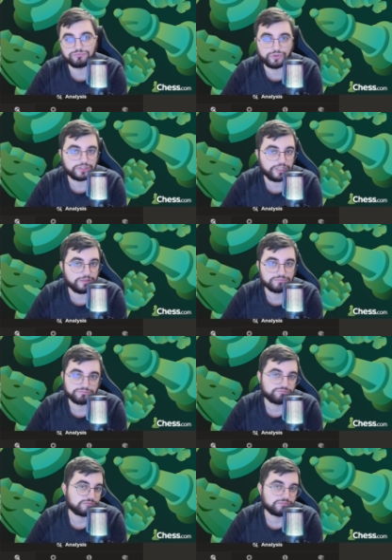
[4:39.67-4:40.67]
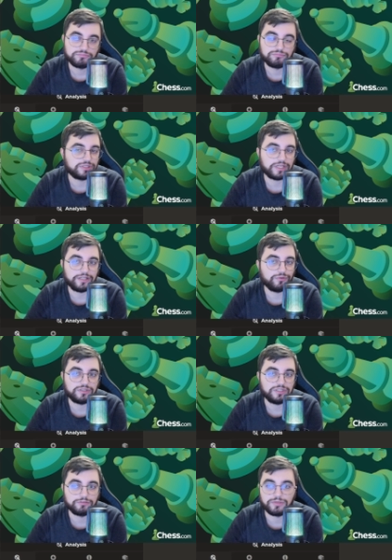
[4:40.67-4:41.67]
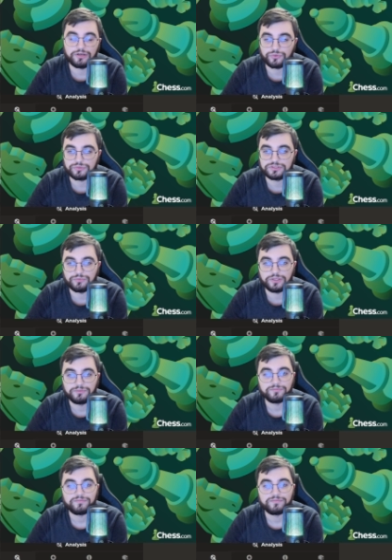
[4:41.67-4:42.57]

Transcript: Okay. But I not think about rook c1.